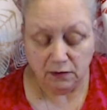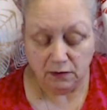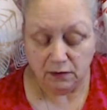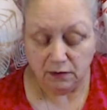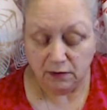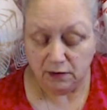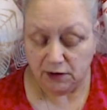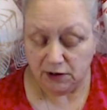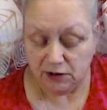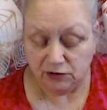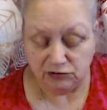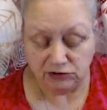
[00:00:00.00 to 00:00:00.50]

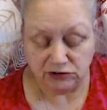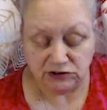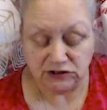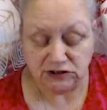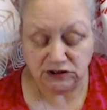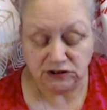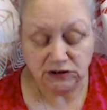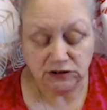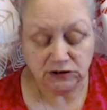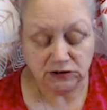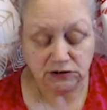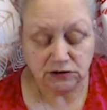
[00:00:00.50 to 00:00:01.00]
there
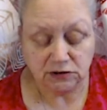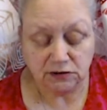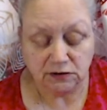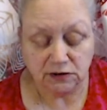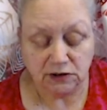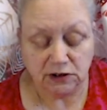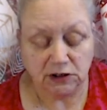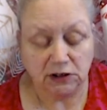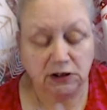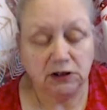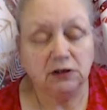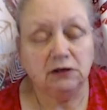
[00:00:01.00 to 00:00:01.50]
isn't.
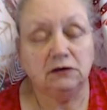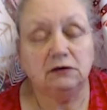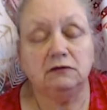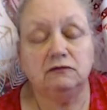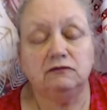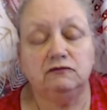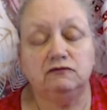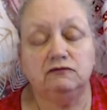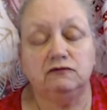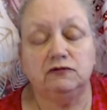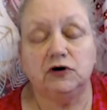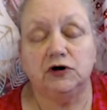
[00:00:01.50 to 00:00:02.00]
They are
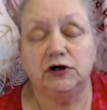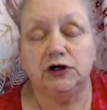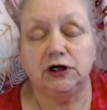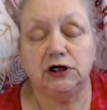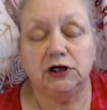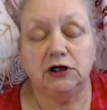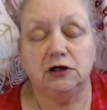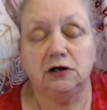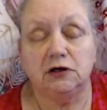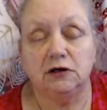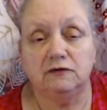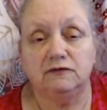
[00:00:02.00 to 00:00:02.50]
running
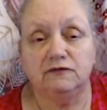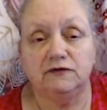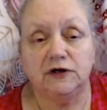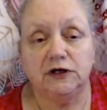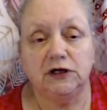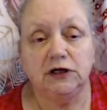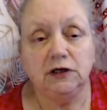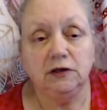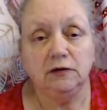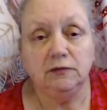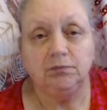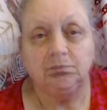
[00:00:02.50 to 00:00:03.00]
lovely.
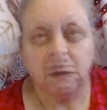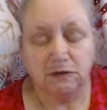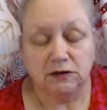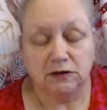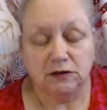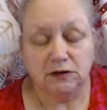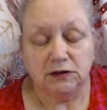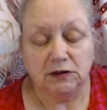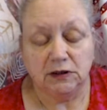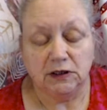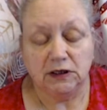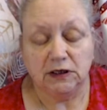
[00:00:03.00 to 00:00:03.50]

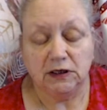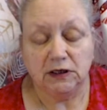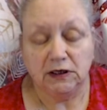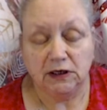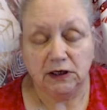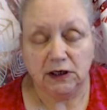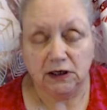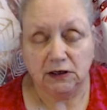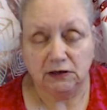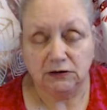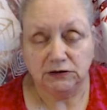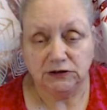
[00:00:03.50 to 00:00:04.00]
And
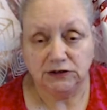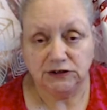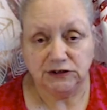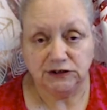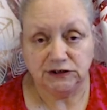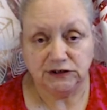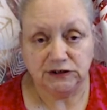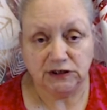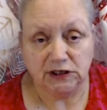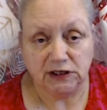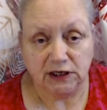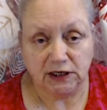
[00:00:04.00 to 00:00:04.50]
now to
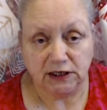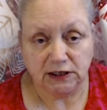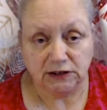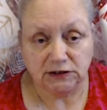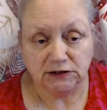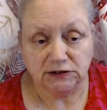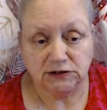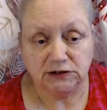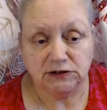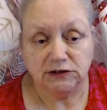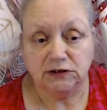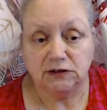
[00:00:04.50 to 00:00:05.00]
select
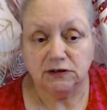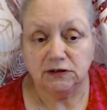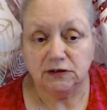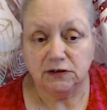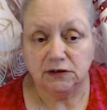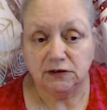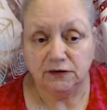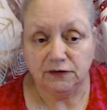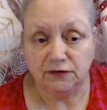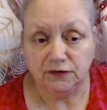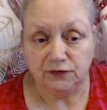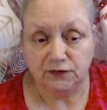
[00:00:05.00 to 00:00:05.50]
the
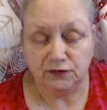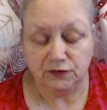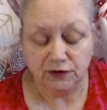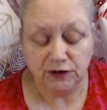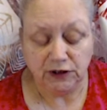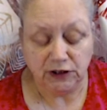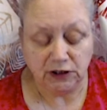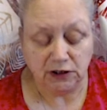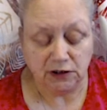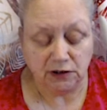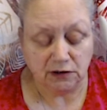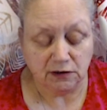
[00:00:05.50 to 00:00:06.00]
three
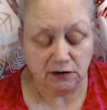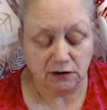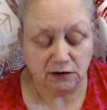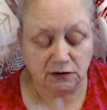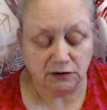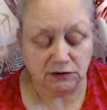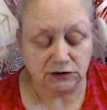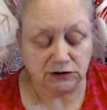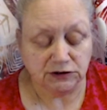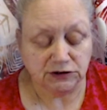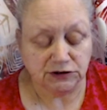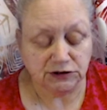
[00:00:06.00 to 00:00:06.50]

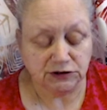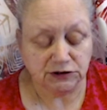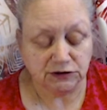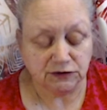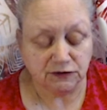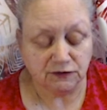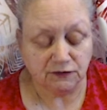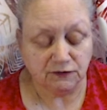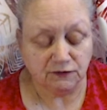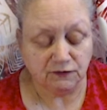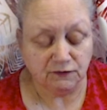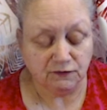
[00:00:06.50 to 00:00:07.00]
cards
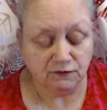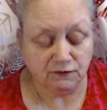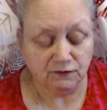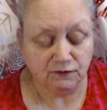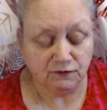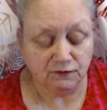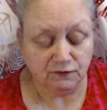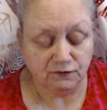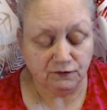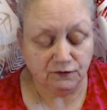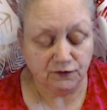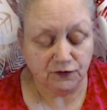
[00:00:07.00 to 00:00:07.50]

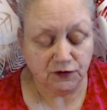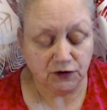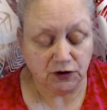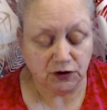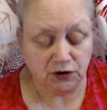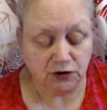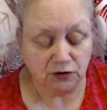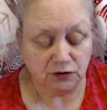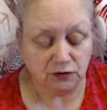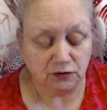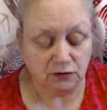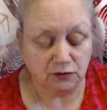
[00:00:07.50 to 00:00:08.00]
for
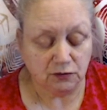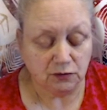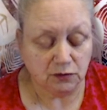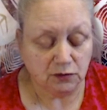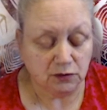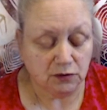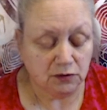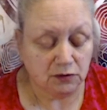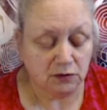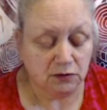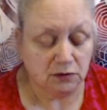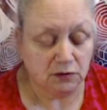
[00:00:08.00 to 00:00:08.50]
you,
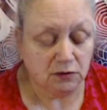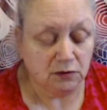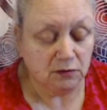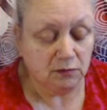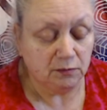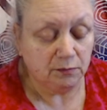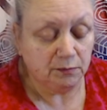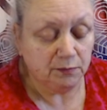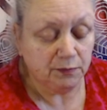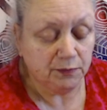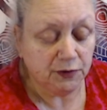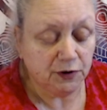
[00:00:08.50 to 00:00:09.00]

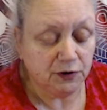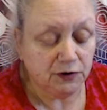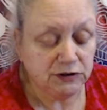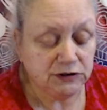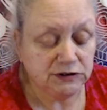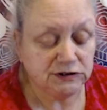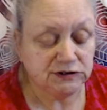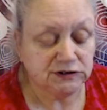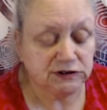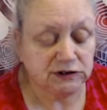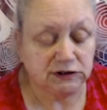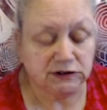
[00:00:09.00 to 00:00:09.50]

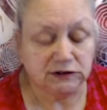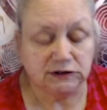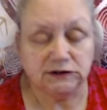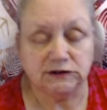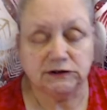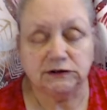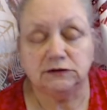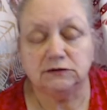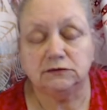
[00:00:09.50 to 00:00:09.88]
Pisces.